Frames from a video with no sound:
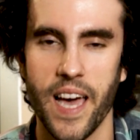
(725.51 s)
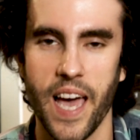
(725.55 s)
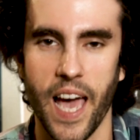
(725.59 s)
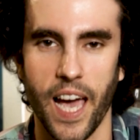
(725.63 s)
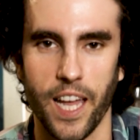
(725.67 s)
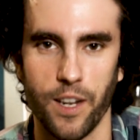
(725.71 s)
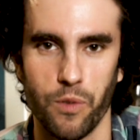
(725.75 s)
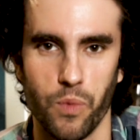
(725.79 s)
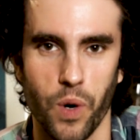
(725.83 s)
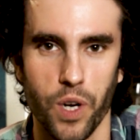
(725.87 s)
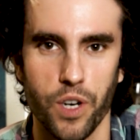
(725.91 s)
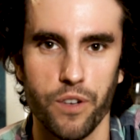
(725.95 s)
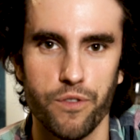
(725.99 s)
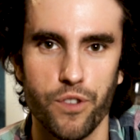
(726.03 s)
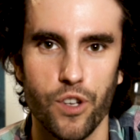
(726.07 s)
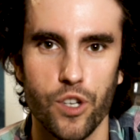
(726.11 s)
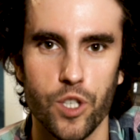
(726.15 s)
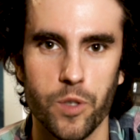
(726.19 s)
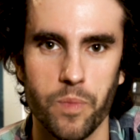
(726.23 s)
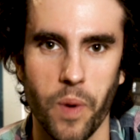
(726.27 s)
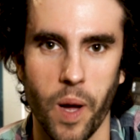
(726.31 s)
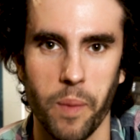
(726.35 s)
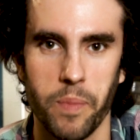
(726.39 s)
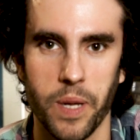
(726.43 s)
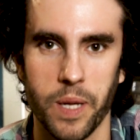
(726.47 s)
And one of those
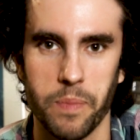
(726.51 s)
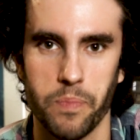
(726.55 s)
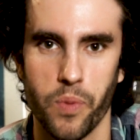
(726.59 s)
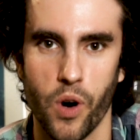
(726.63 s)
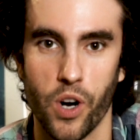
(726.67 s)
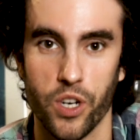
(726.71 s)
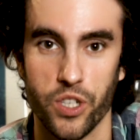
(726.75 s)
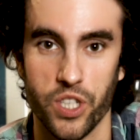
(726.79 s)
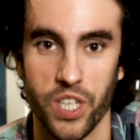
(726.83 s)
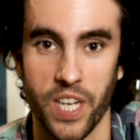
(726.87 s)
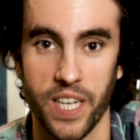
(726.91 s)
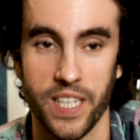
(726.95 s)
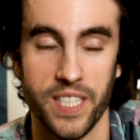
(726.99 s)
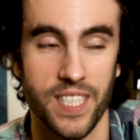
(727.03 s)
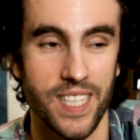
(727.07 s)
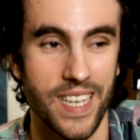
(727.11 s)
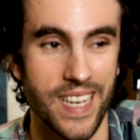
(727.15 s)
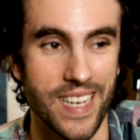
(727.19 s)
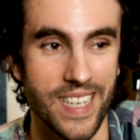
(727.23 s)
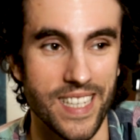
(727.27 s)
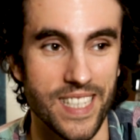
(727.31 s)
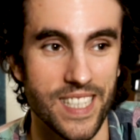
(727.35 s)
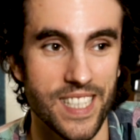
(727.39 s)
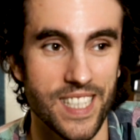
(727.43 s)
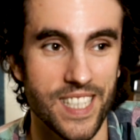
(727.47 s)
public projects
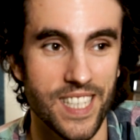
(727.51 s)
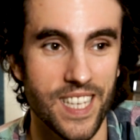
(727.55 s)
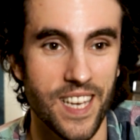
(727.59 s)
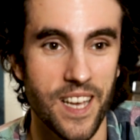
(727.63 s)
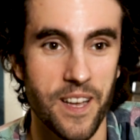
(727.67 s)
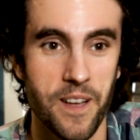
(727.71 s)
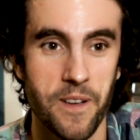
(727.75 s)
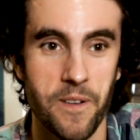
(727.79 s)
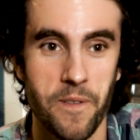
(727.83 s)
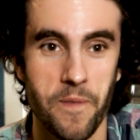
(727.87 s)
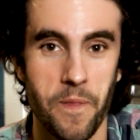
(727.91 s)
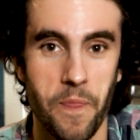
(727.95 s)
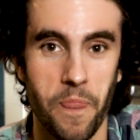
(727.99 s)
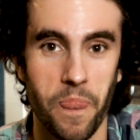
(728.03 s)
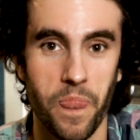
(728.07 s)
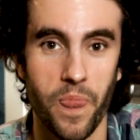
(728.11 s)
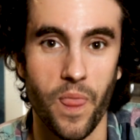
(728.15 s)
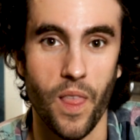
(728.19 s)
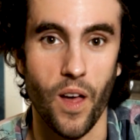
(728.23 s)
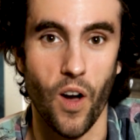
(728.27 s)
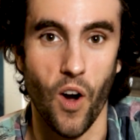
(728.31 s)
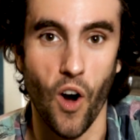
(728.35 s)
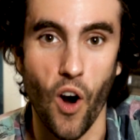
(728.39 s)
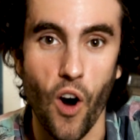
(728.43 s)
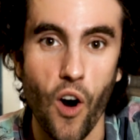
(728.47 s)
is
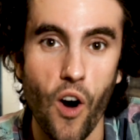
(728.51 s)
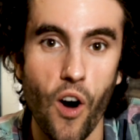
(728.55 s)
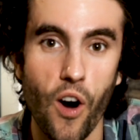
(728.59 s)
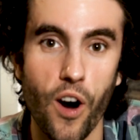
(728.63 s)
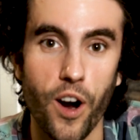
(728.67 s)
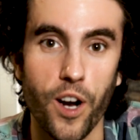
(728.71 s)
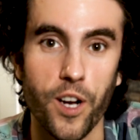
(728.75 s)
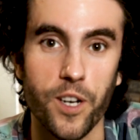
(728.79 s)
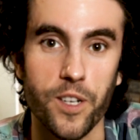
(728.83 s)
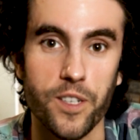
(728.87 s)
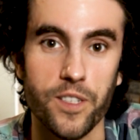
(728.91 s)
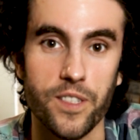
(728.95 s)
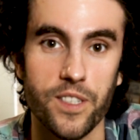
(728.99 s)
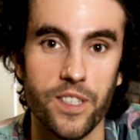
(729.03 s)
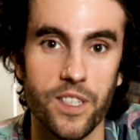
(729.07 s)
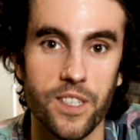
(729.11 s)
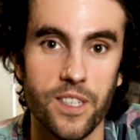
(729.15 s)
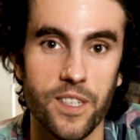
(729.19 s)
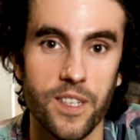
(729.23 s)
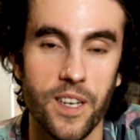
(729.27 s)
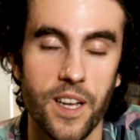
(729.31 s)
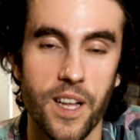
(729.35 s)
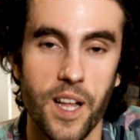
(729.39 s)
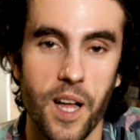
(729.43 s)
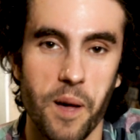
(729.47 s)
art,
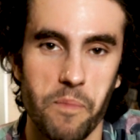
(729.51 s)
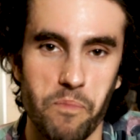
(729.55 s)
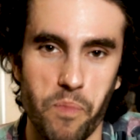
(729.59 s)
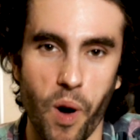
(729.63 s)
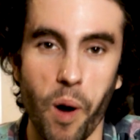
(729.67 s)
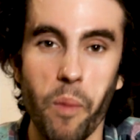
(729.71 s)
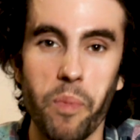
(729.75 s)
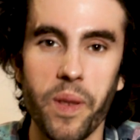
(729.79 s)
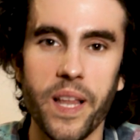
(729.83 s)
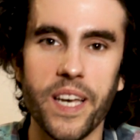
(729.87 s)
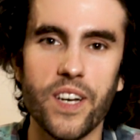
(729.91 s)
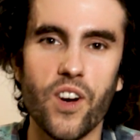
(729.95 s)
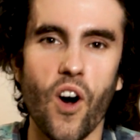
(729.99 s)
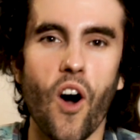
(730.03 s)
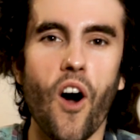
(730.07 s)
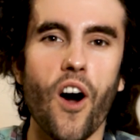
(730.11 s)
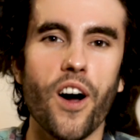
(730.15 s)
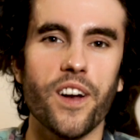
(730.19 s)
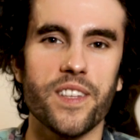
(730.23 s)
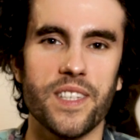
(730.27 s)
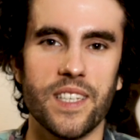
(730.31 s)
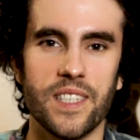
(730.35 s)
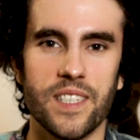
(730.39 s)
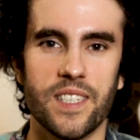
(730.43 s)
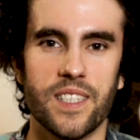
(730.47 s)
public
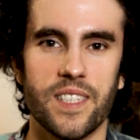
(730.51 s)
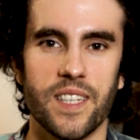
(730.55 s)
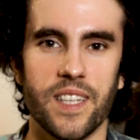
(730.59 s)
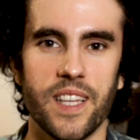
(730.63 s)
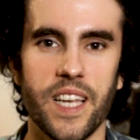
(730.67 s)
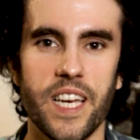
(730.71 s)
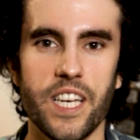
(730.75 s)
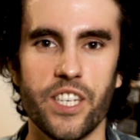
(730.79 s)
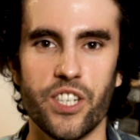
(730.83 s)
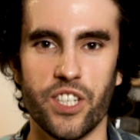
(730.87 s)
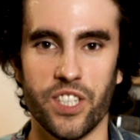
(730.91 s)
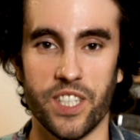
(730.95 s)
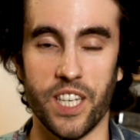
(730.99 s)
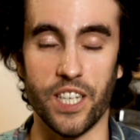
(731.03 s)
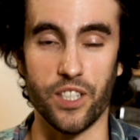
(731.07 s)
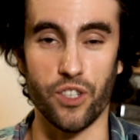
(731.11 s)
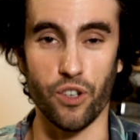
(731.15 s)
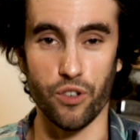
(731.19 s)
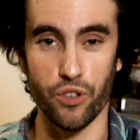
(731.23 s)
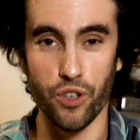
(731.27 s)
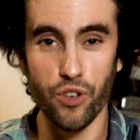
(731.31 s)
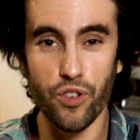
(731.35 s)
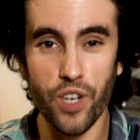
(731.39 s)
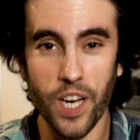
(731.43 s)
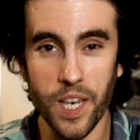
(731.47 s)
art installations. And so
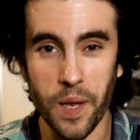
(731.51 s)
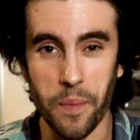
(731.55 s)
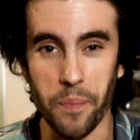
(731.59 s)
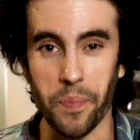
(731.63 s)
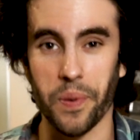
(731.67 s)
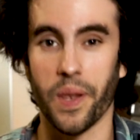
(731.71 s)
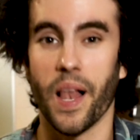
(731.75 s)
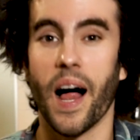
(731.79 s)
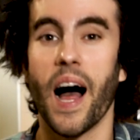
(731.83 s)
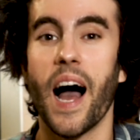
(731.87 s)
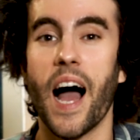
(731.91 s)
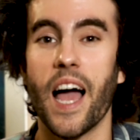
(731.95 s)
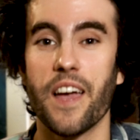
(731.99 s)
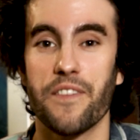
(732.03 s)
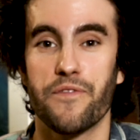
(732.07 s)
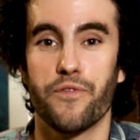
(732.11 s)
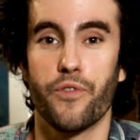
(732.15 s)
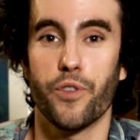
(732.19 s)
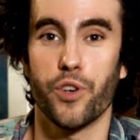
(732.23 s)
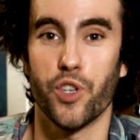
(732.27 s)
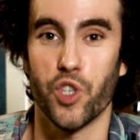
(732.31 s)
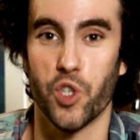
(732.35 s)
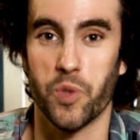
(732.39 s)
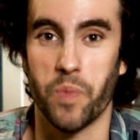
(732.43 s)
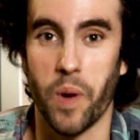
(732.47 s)
you can apply for
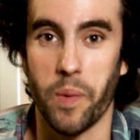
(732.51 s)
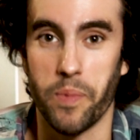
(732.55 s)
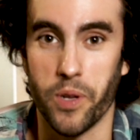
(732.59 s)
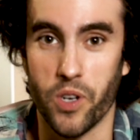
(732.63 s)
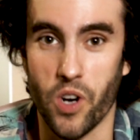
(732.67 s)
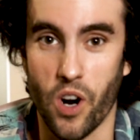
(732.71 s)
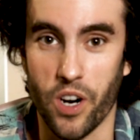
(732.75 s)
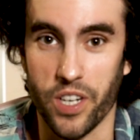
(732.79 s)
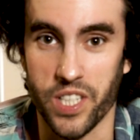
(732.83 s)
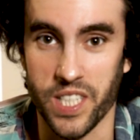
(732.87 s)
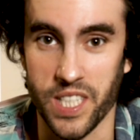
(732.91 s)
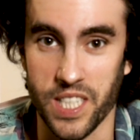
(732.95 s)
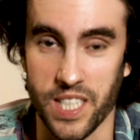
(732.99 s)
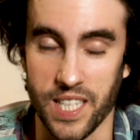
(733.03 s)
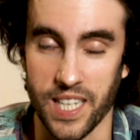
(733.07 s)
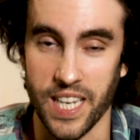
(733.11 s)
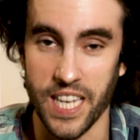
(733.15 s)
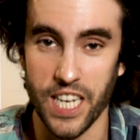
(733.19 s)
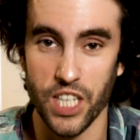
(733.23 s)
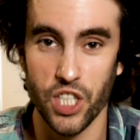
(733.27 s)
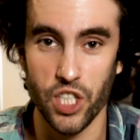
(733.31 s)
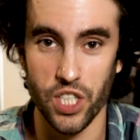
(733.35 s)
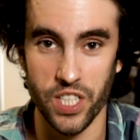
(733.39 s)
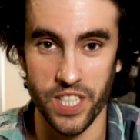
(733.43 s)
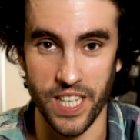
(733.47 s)
those public art
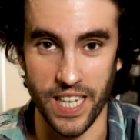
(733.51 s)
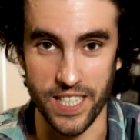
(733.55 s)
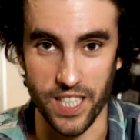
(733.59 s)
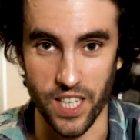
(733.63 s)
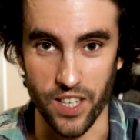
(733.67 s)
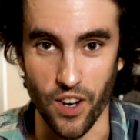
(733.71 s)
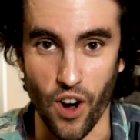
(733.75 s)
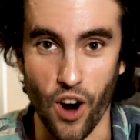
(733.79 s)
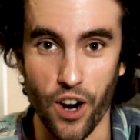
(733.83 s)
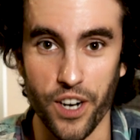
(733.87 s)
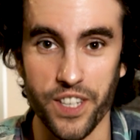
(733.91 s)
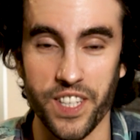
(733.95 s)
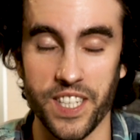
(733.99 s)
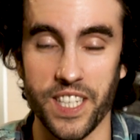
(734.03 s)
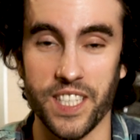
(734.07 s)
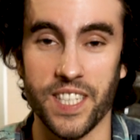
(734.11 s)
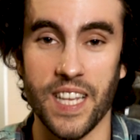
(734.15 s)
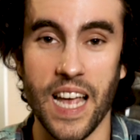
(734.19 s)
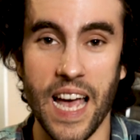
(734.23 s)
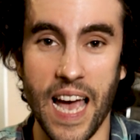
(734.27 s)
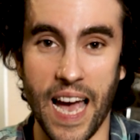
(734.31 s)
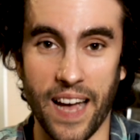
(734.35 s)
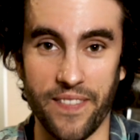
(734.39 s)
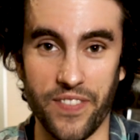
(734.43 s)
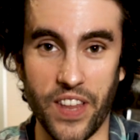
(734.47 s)
installations as an artist,
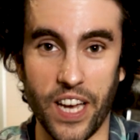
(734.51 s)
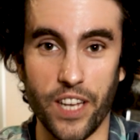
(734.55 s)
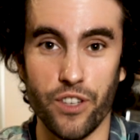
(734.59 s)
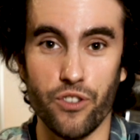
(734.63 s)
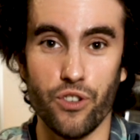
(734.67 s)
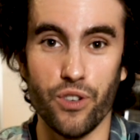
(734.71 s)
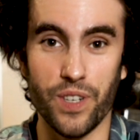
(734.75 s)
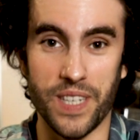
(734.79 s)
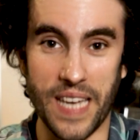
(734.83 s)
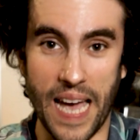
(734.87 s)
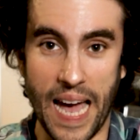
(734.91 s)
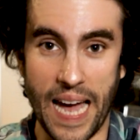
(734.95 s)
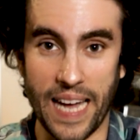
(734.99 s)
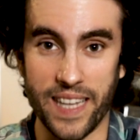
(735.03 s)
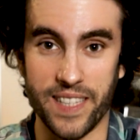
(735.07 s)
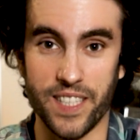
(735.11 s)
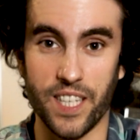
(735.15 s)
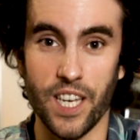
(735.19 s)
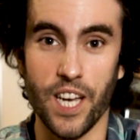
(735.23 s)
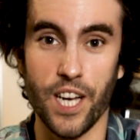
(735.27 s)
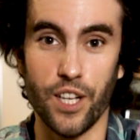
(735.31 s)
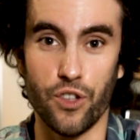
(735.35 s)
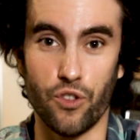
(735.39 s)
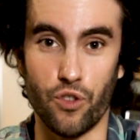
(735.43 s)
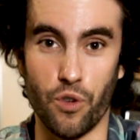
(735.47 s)
and then you get
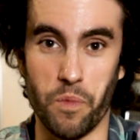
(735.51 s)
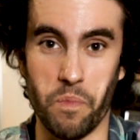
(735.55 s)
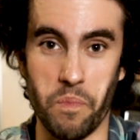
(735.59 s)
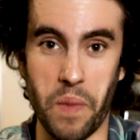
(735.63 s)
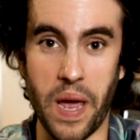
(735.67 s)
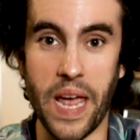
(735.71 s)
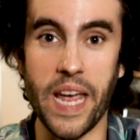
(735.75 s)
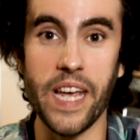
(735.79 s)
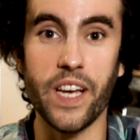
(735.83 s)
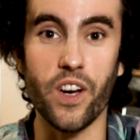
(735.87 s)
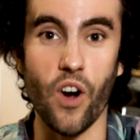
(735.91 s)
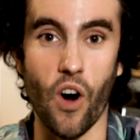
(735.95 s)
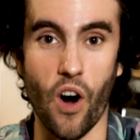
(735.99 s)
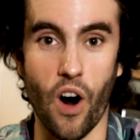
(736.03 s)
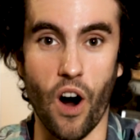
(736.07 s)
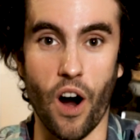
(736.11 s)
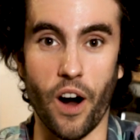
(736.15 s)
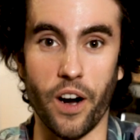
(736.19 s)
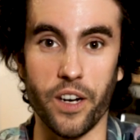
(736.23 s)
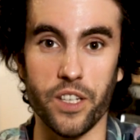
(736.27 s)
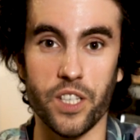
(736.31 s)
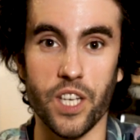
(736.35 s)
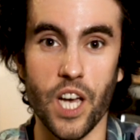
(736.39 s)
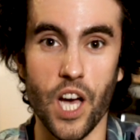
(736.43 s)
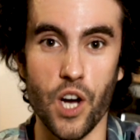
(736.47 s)
to make
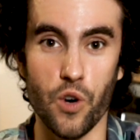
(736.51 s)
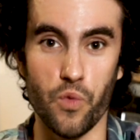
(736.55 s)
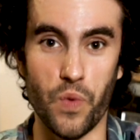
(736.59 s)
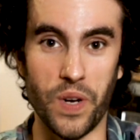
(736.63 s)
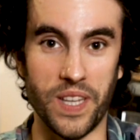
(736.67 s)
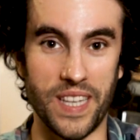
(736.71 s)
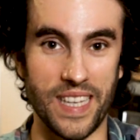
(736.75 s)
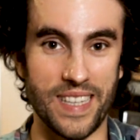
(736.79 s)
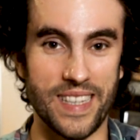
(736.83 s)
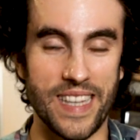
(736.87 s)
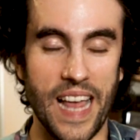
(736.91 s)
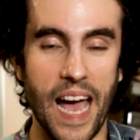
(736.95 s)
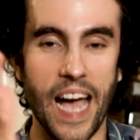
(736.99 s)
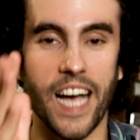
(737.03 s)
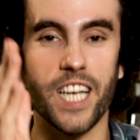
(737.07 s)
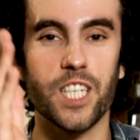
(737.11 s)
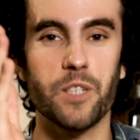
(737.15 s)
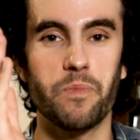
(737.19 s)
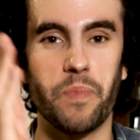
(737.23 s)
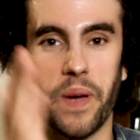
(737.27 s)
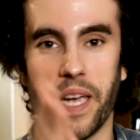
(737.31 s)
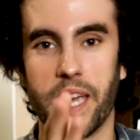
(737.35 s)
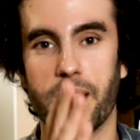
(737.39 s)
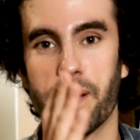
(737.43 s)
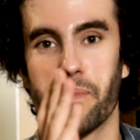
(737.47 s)
art with the
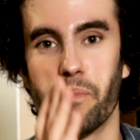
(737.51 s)
taxpayer